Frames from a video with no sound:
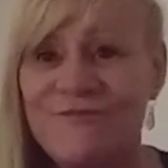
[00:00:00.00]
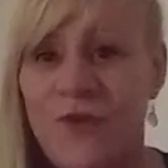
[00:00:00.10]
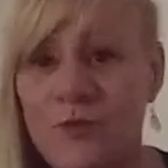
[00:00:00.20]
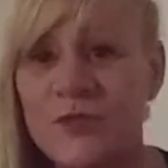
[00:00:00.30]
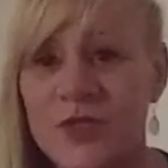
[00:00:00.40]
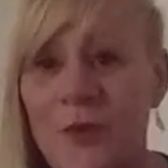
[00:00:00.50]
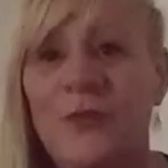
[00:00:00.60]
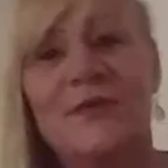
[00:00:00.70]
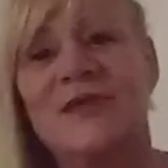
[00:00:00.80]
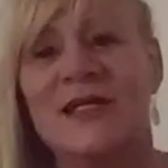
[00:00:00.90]
bums up,
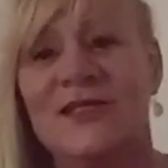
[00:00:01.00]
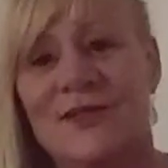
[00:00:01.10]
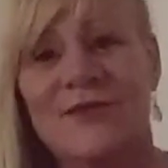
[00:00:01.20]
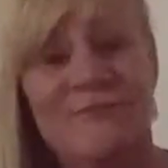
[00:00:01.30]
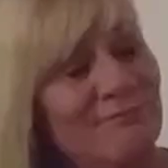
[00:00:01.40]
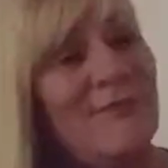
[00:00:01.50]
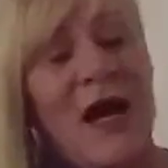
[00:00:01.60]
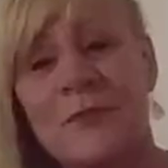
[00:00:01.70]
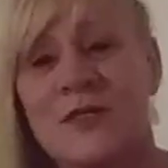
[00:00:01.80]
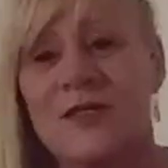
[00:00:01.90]
did
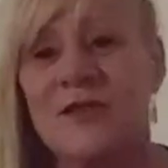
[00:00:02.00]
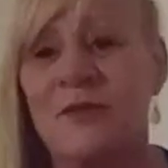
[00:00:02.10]
absolutely